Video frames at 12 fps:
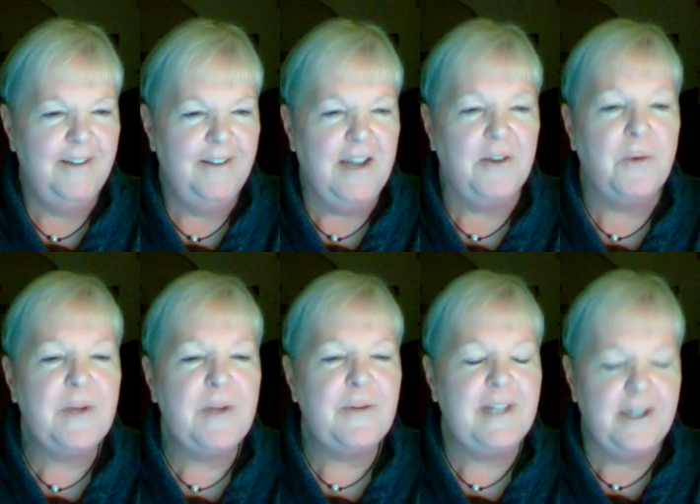Now go
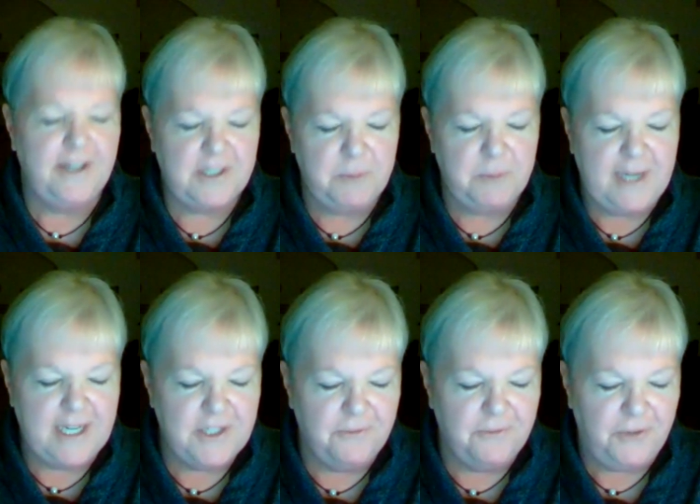into a little
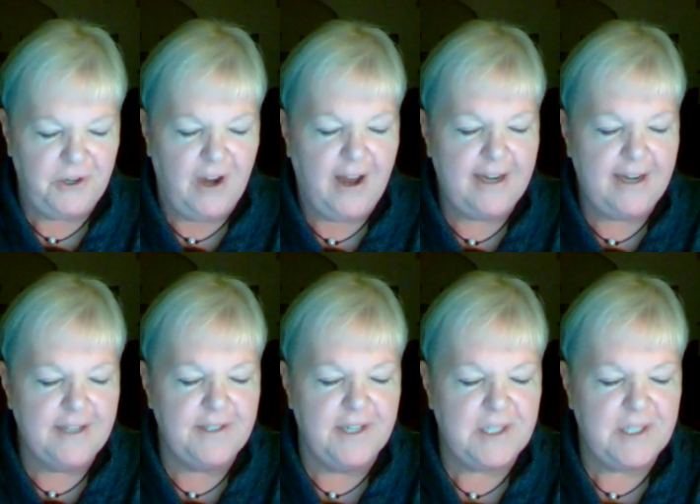explanation for your
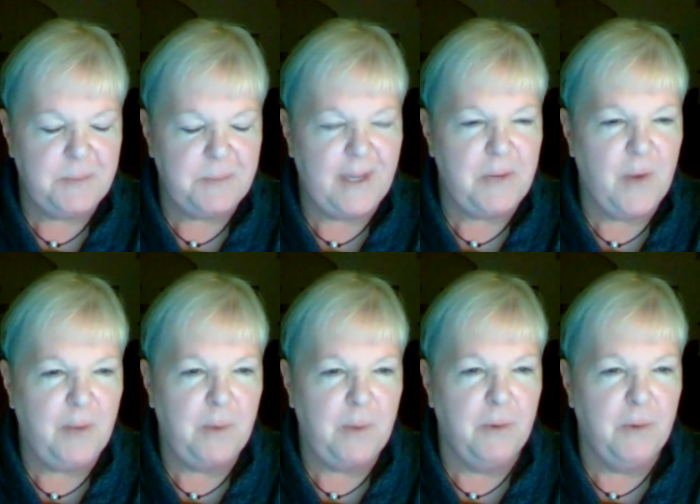audience and explain
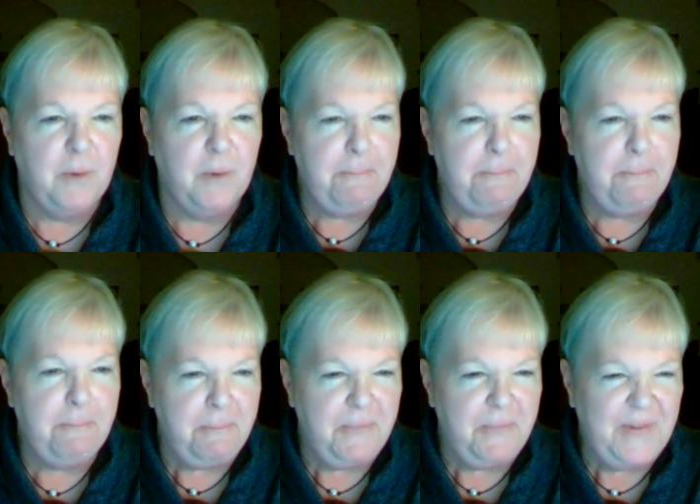why we both went
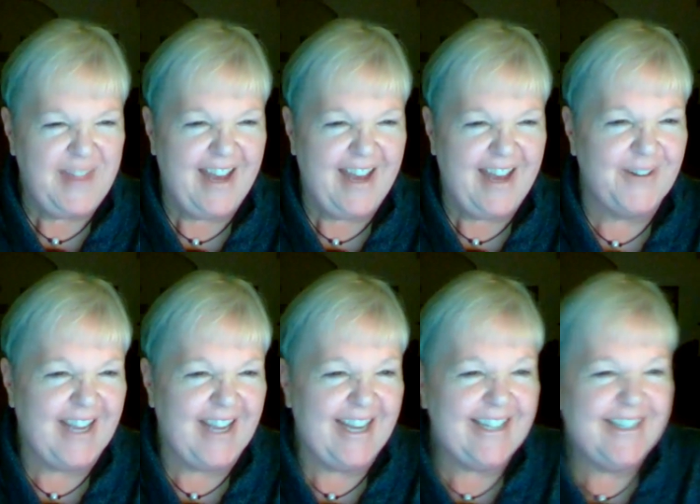hmm with that,
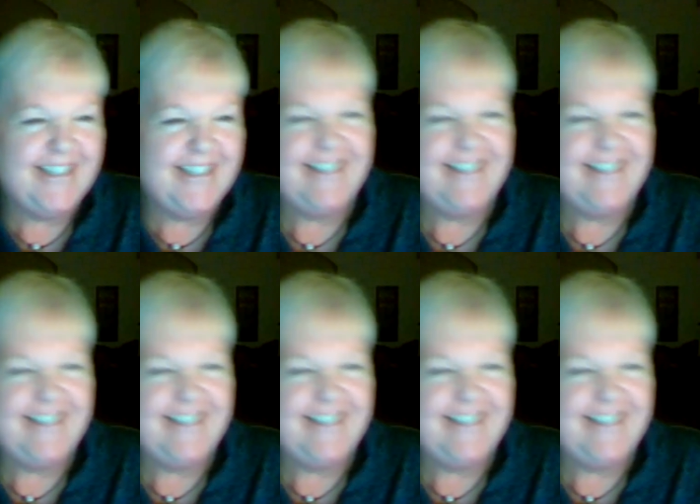okay?